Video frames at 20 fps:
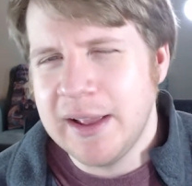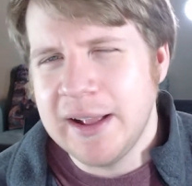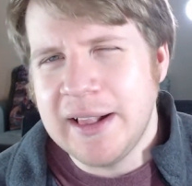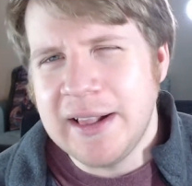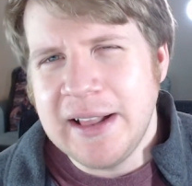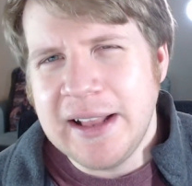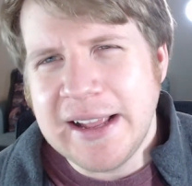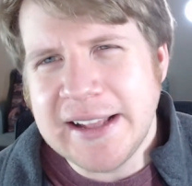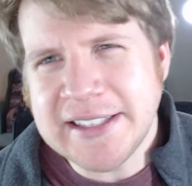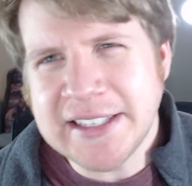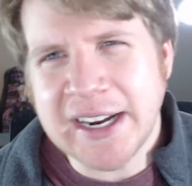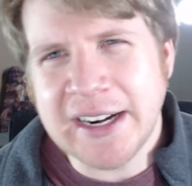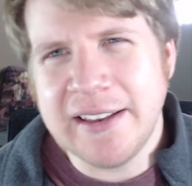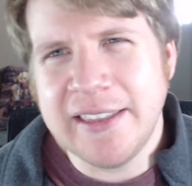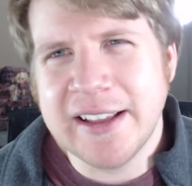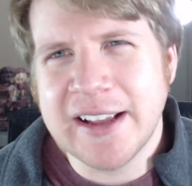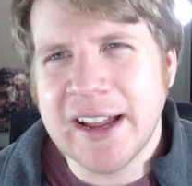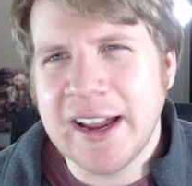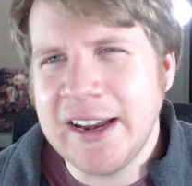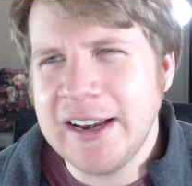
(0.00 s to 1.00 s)
it's the
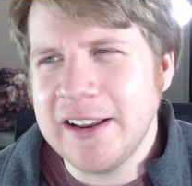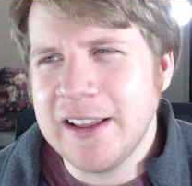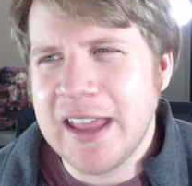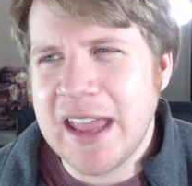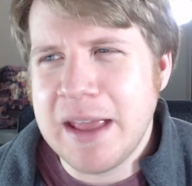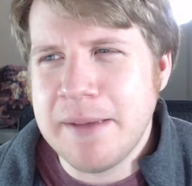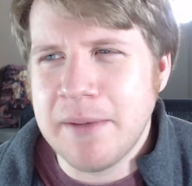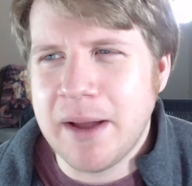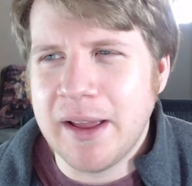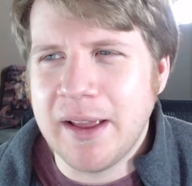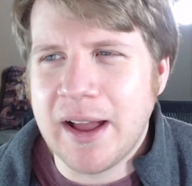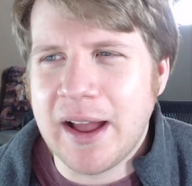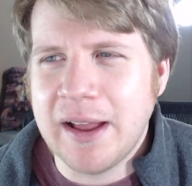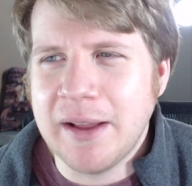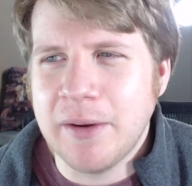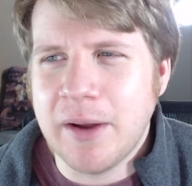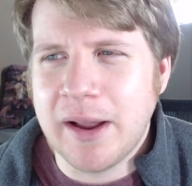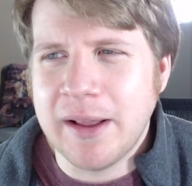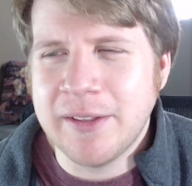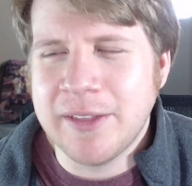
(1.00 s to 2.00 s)
kind of game
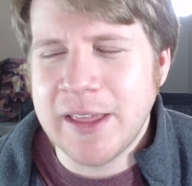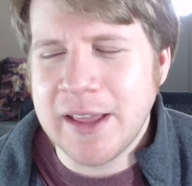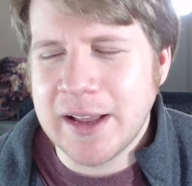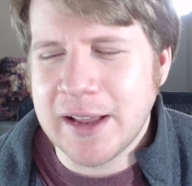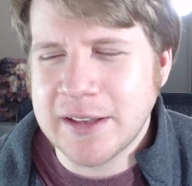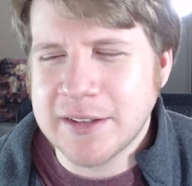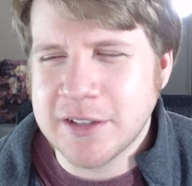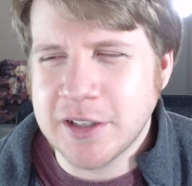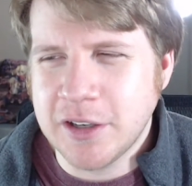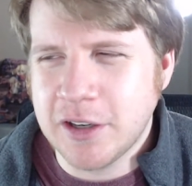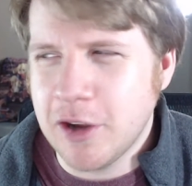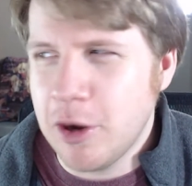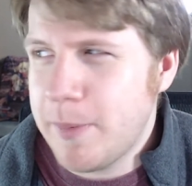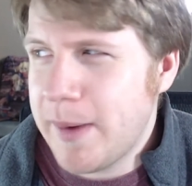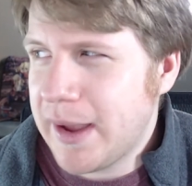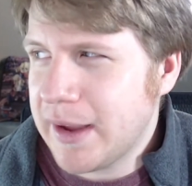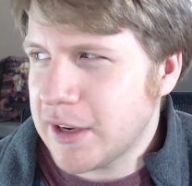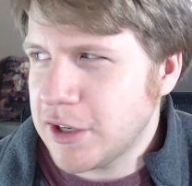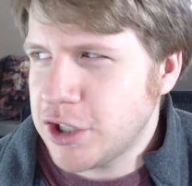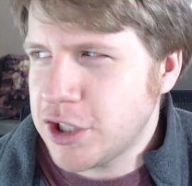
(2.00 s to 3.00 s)
I think I should go
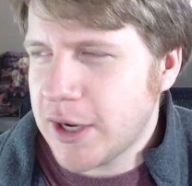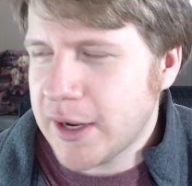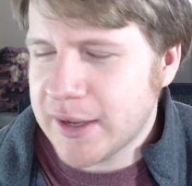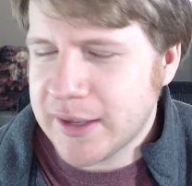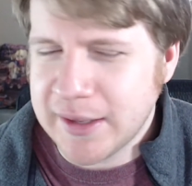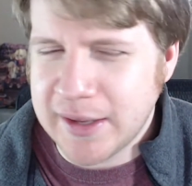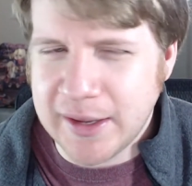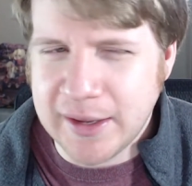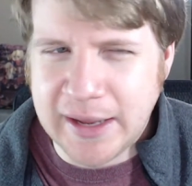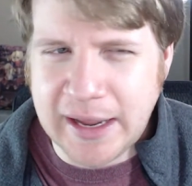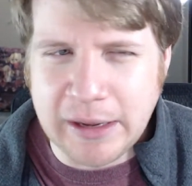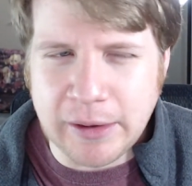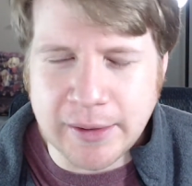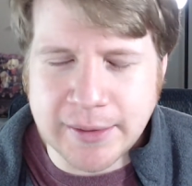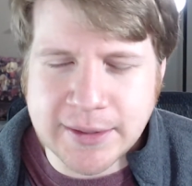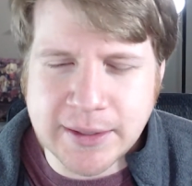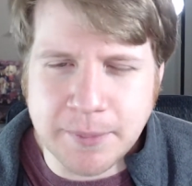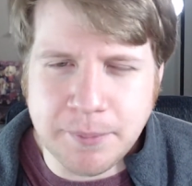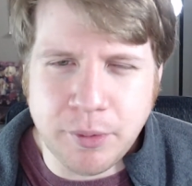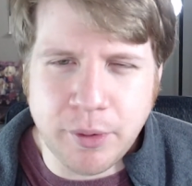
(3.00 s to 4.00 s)
back and check out at
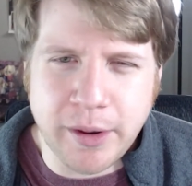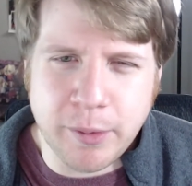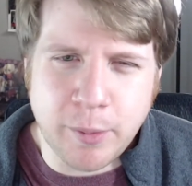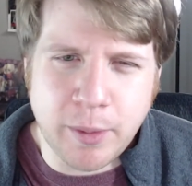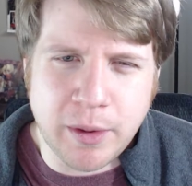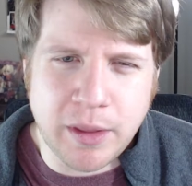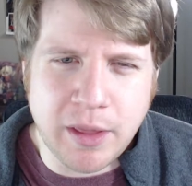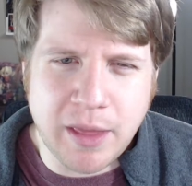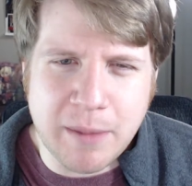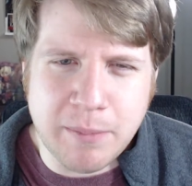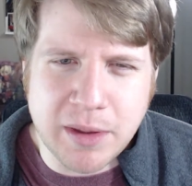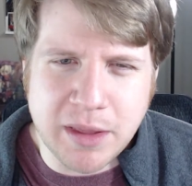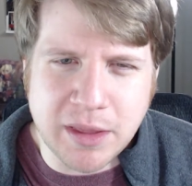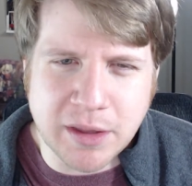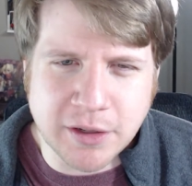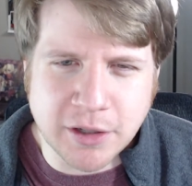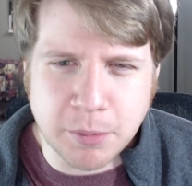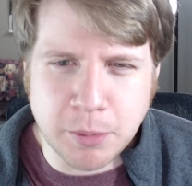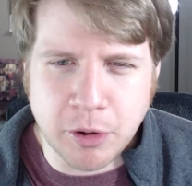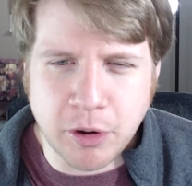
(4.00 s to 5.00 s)
some point, whether that be the
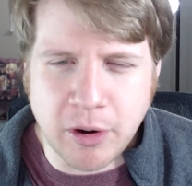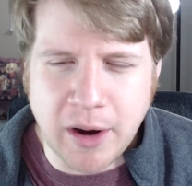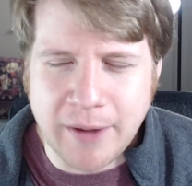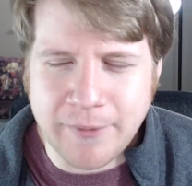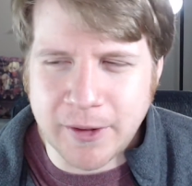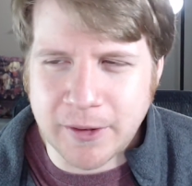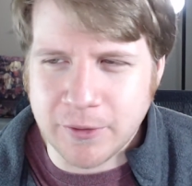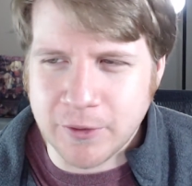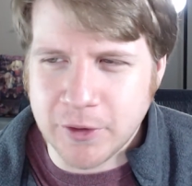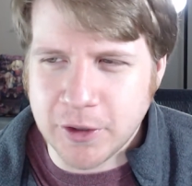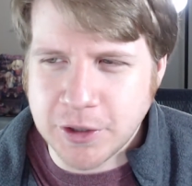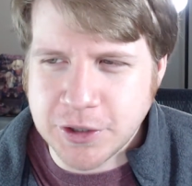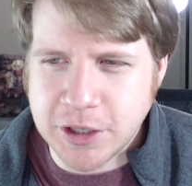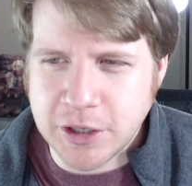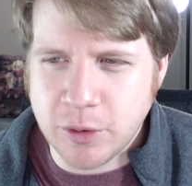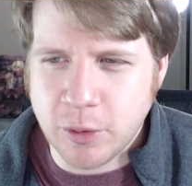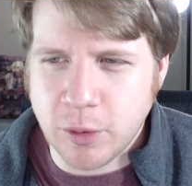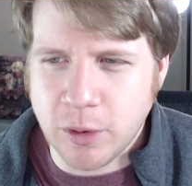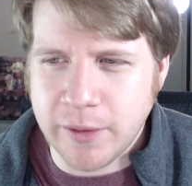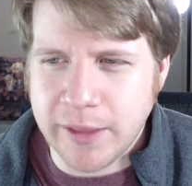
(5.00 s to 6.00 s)
TurboGrafx version
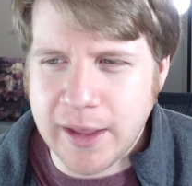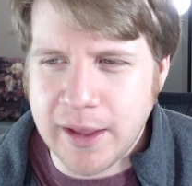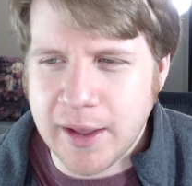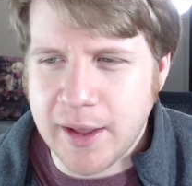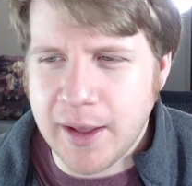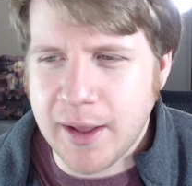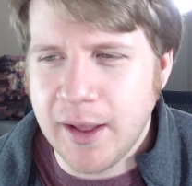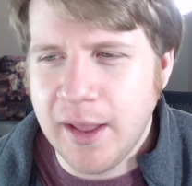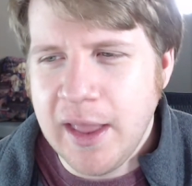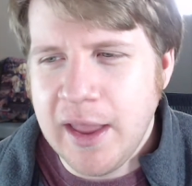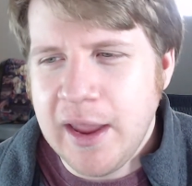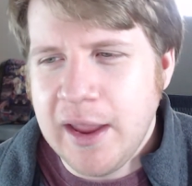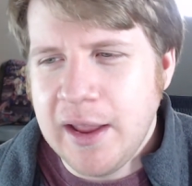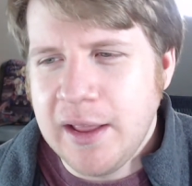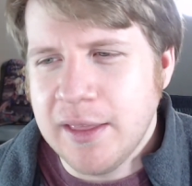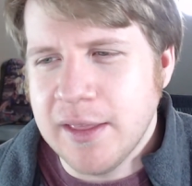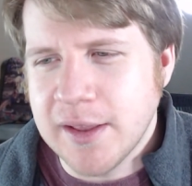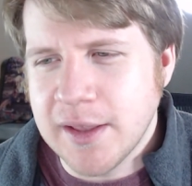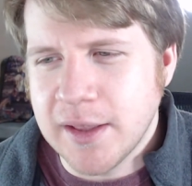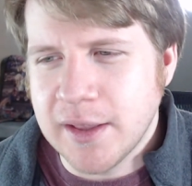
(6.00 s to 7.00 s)
or the
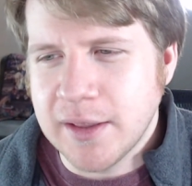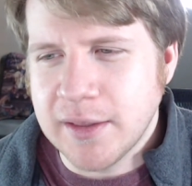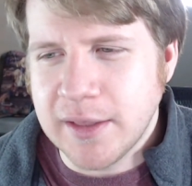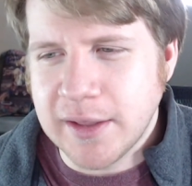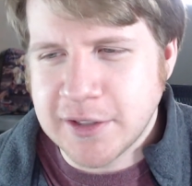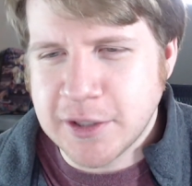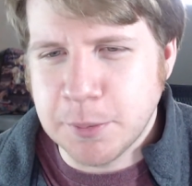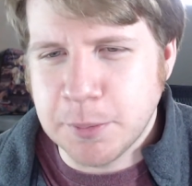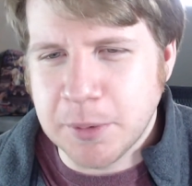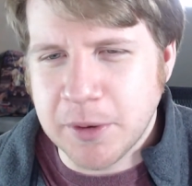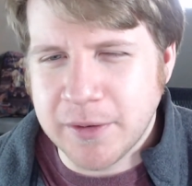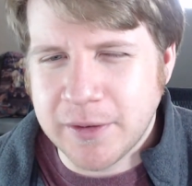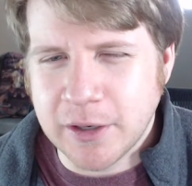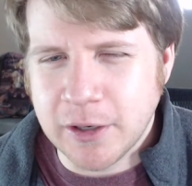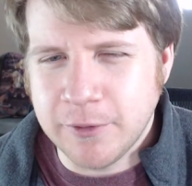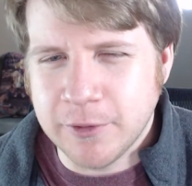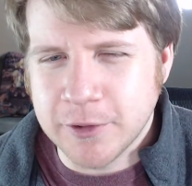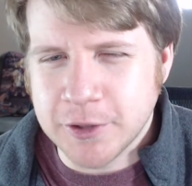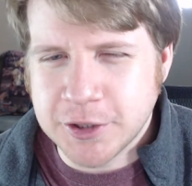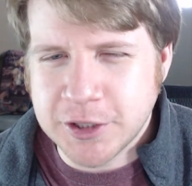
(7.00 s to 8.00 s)
like Super
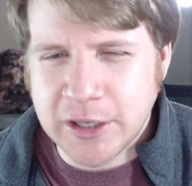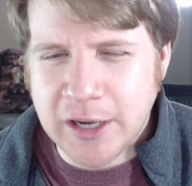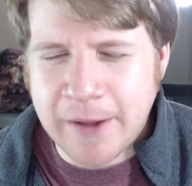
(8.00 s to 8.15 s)
Nintendo version.